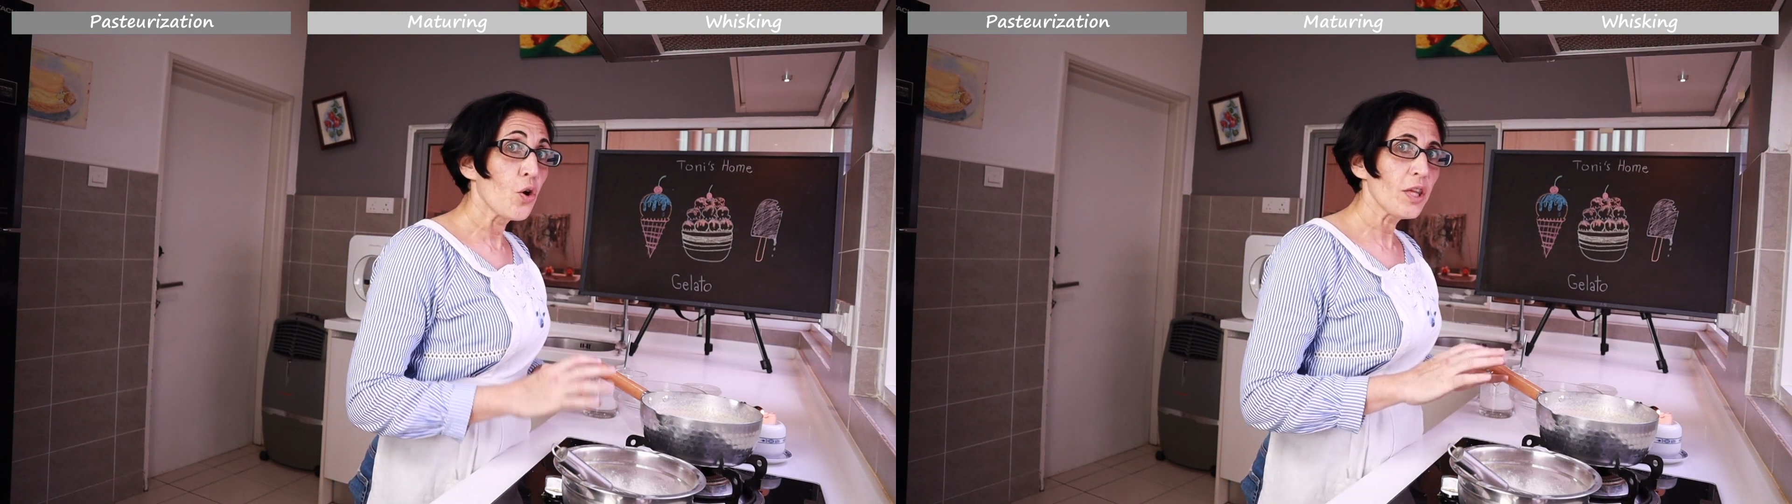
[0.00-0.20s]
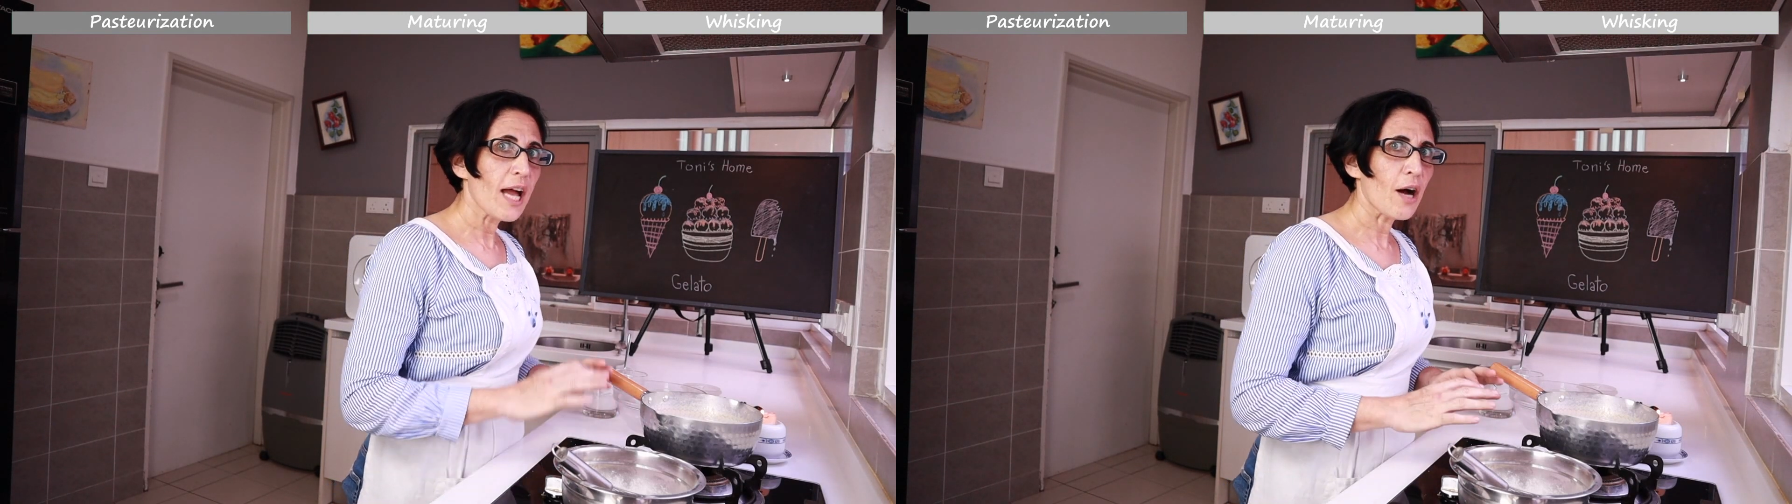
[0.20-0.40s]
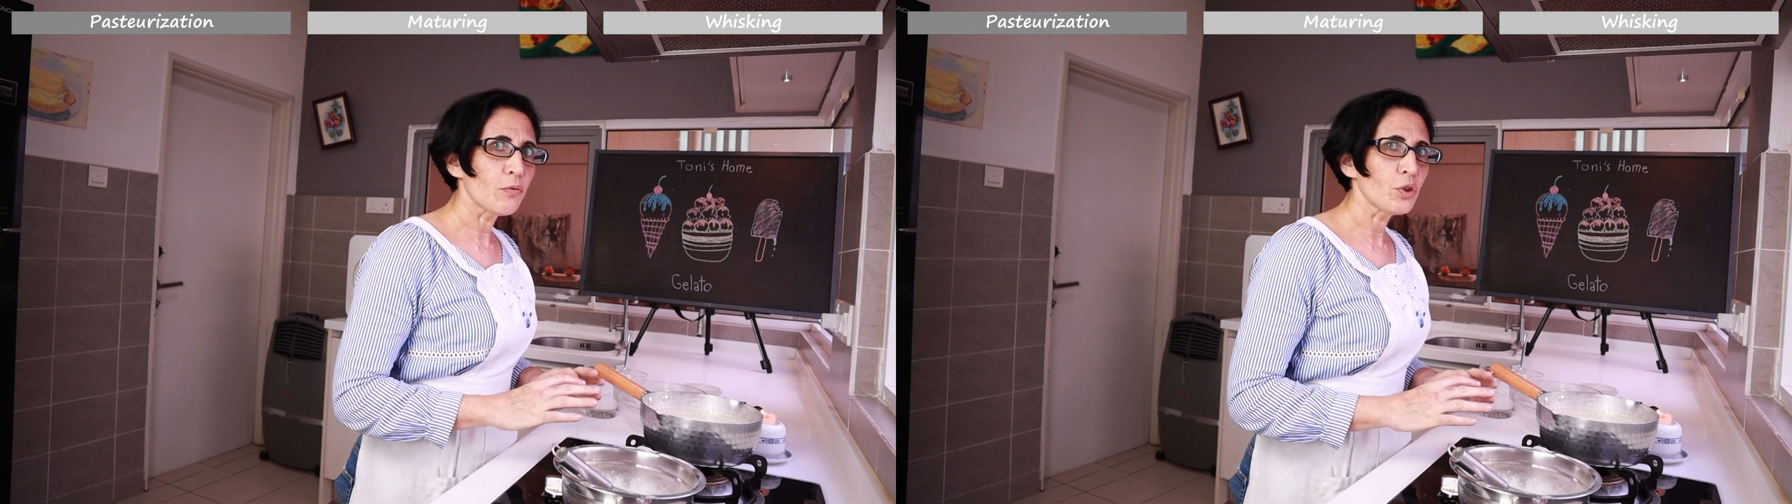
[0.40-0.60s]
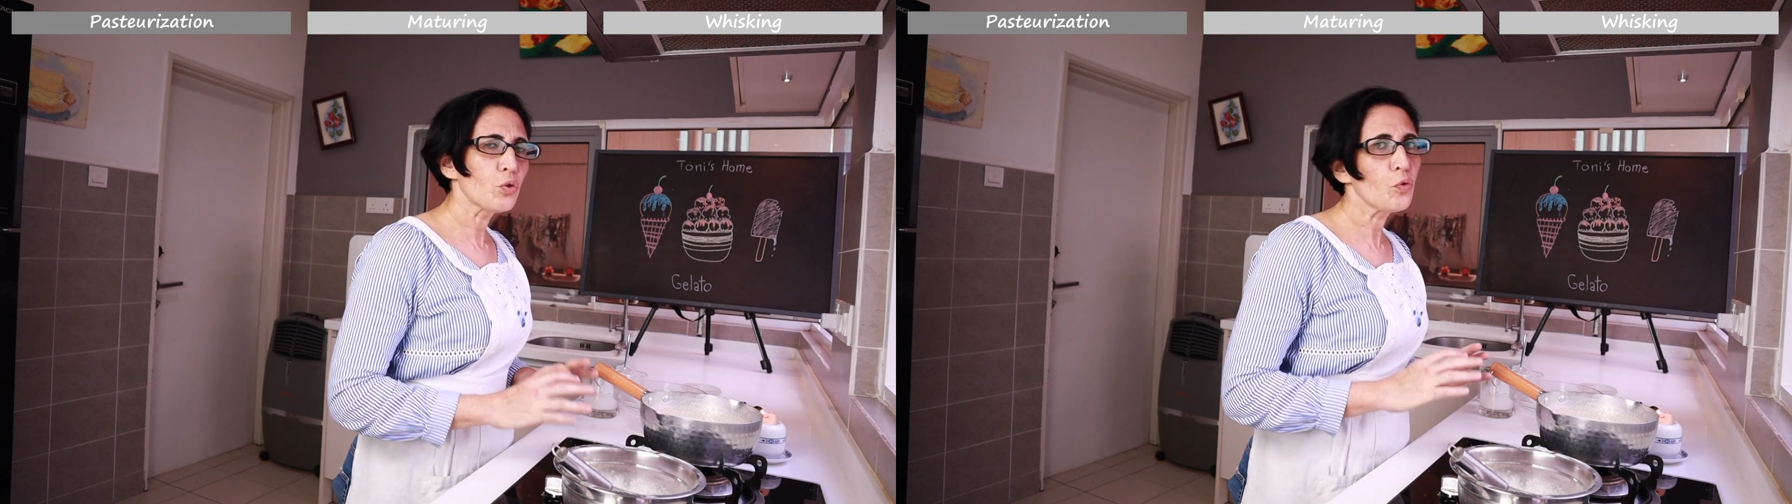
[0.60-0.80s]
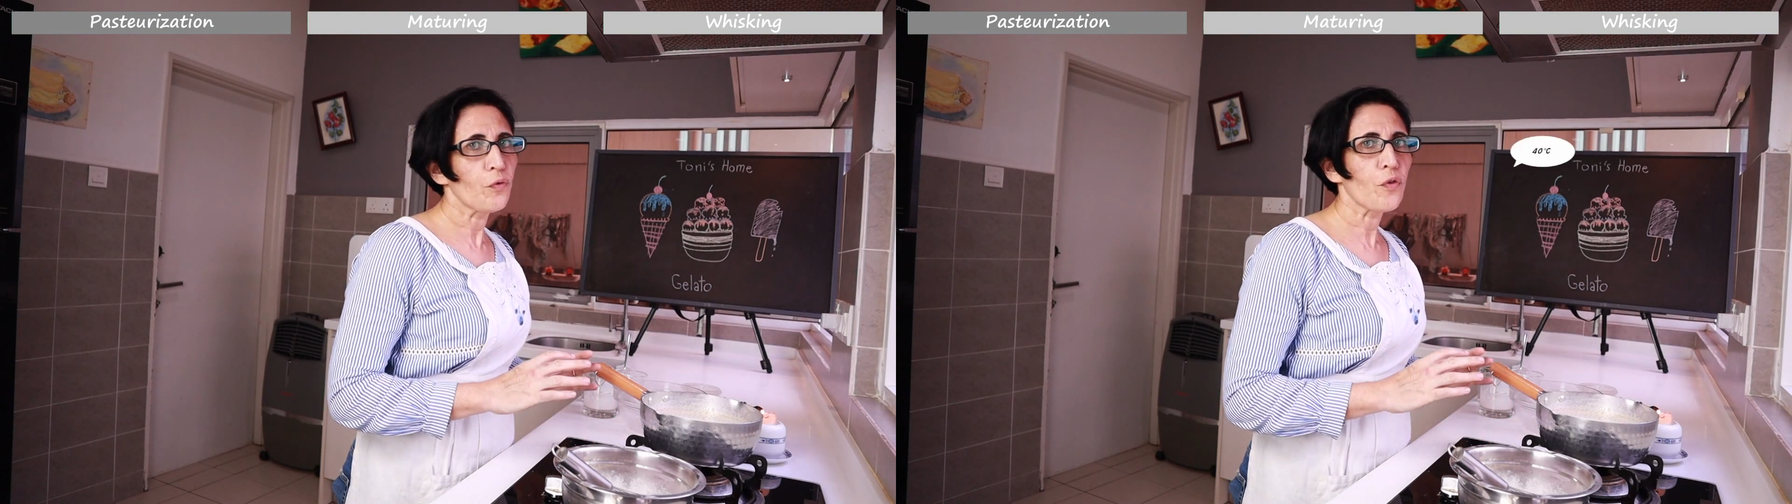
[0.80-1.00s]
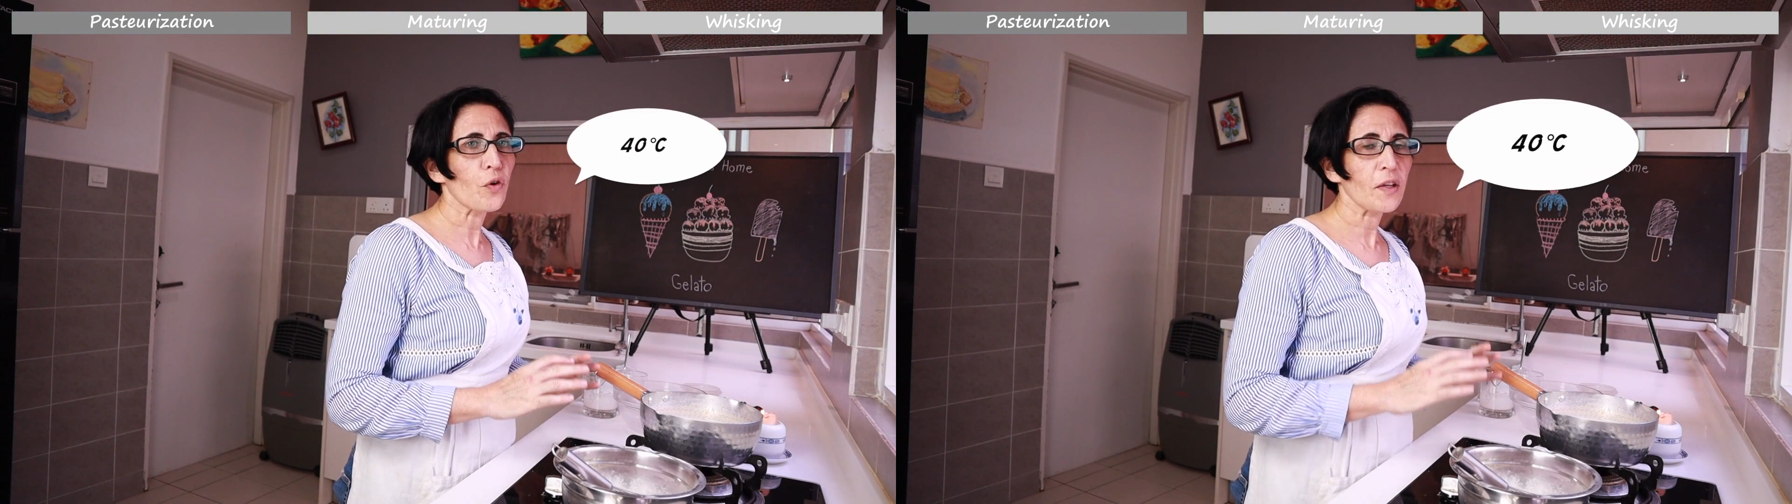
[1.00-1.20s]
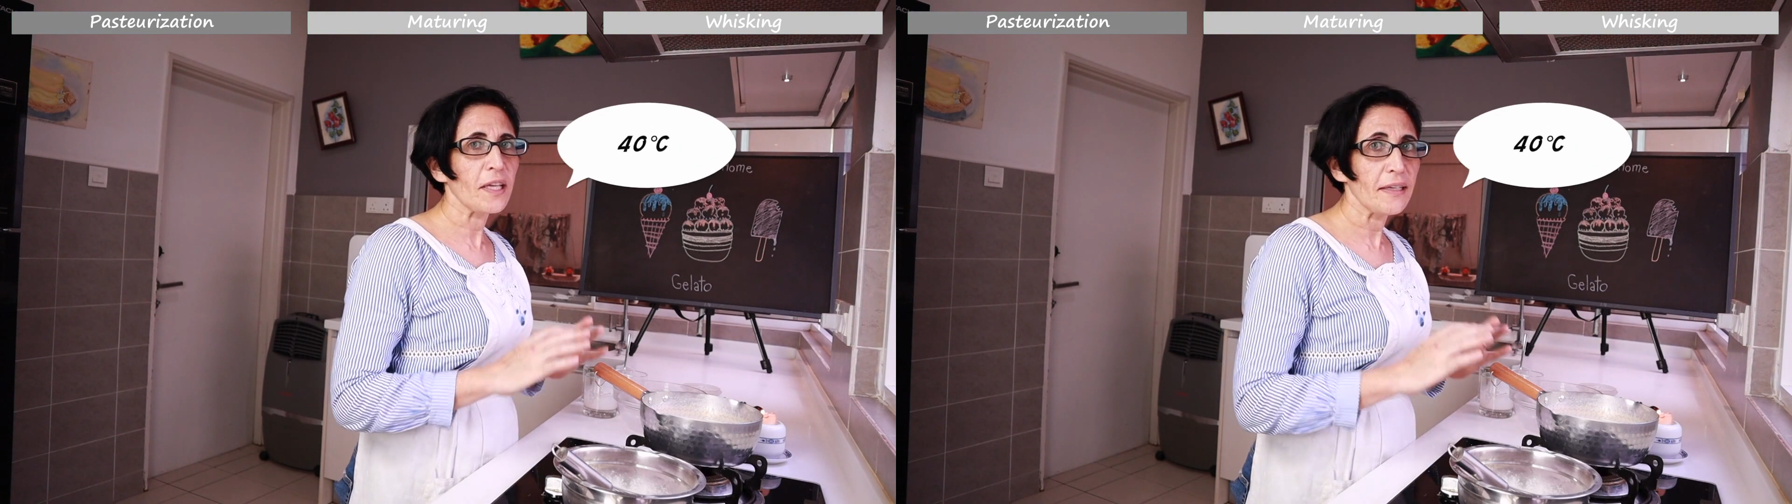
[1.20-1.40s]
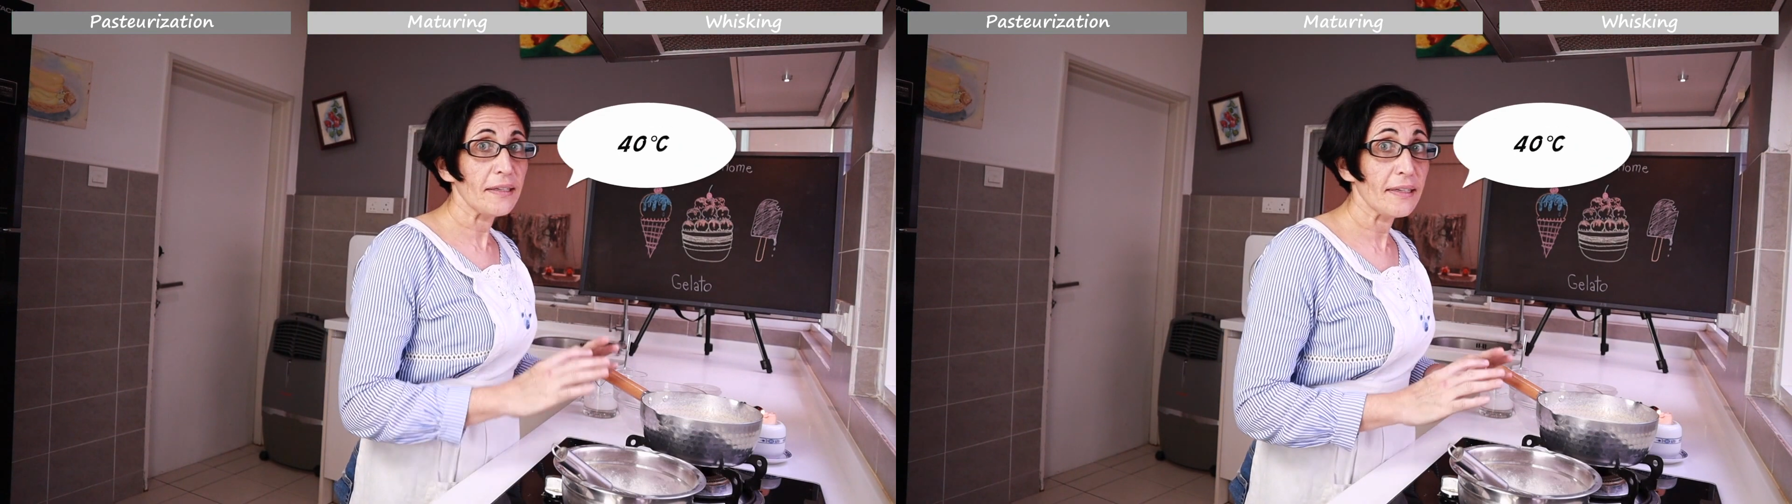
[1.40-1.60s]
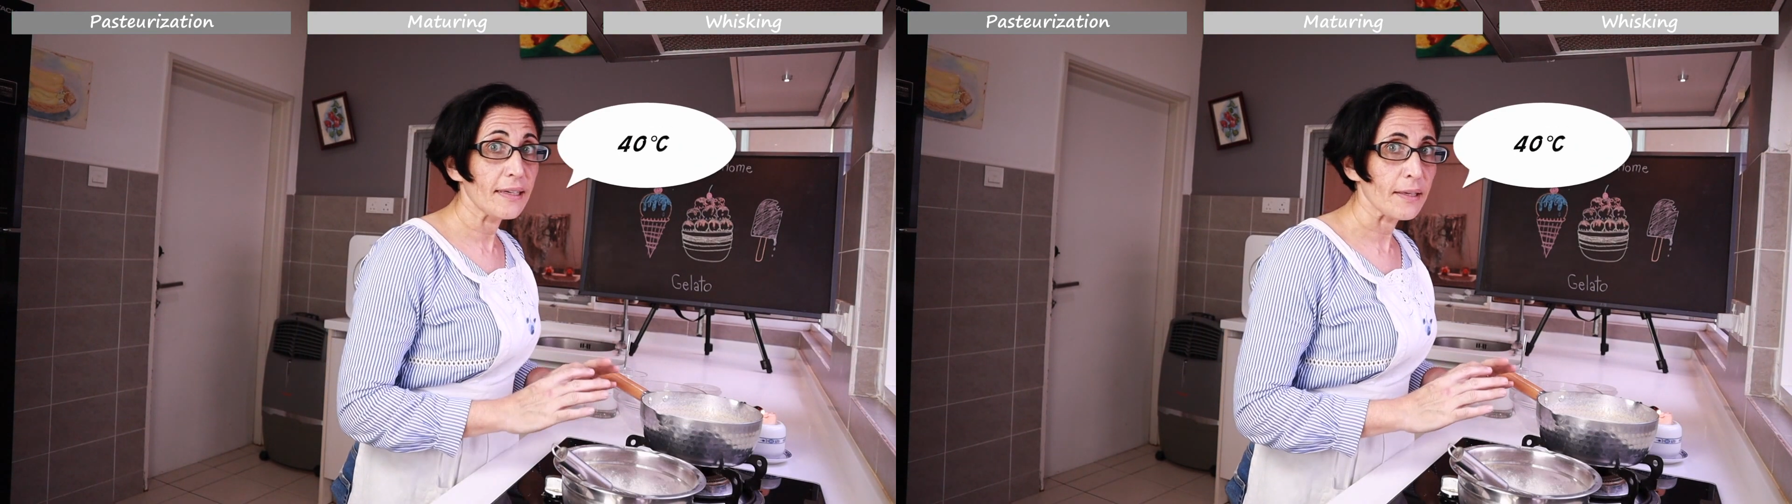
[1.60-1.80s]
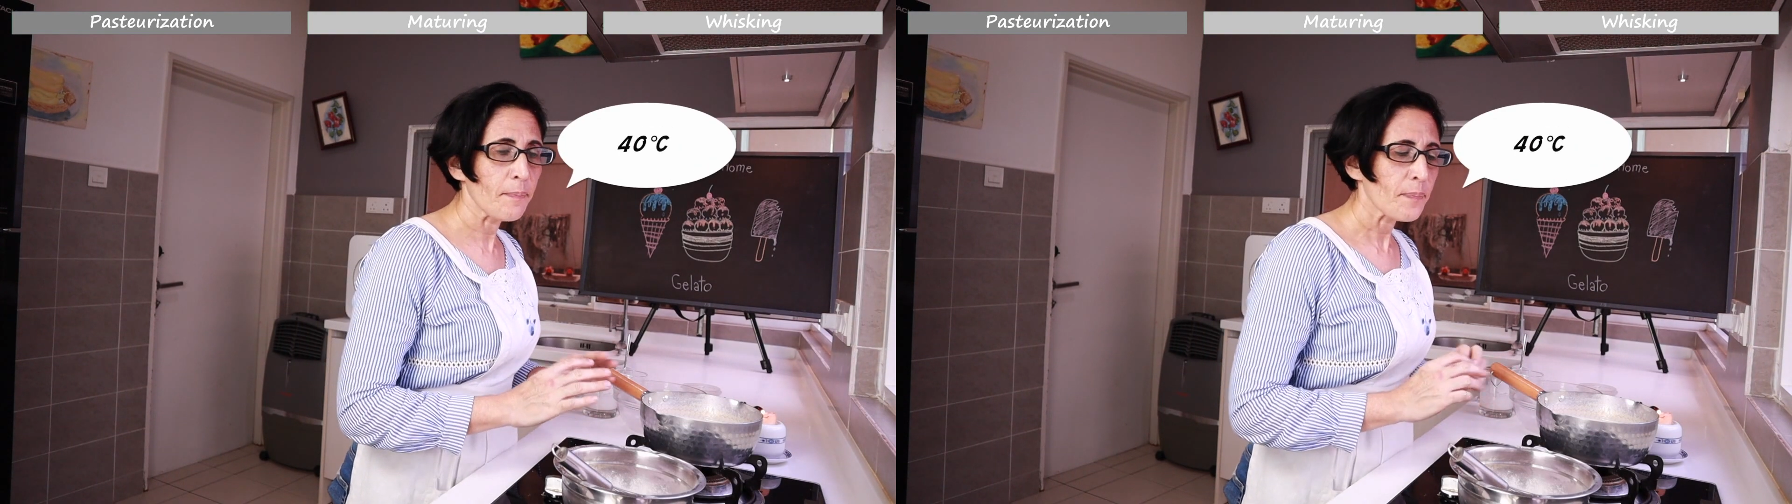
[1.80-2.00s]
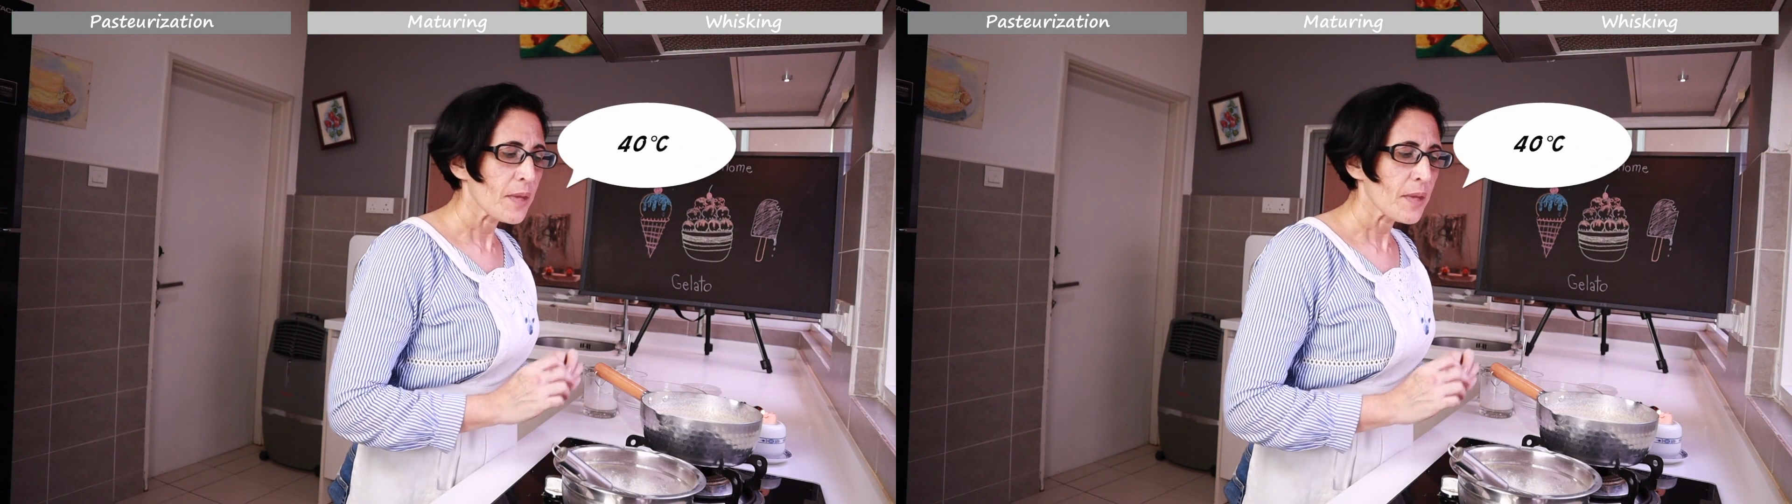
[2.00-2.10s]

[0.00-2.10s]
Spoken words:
go down to 14 degrees.